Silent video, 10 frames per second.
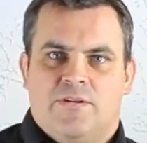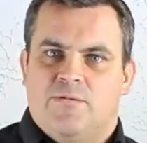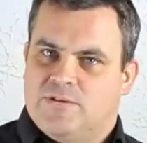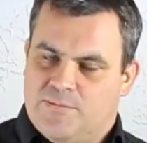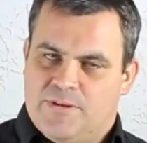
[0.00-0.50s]

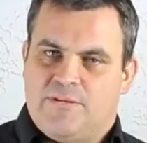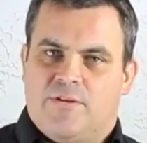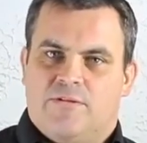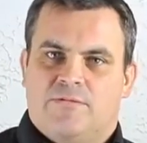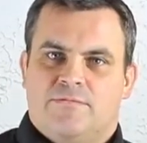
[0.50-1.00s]
was a
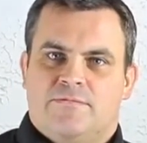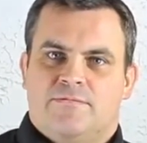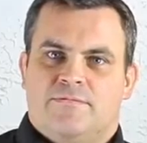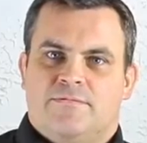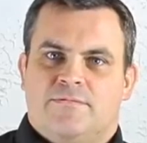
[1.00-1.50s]
believer.
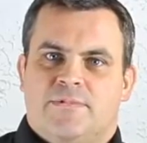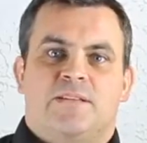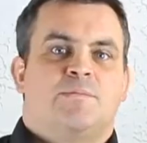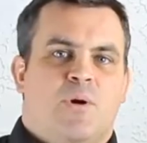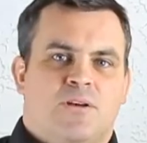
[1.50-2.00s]

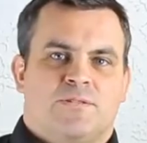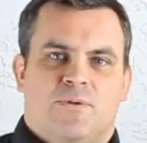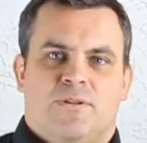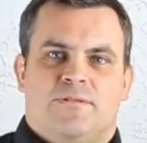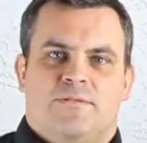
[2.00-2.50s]
It's impossible.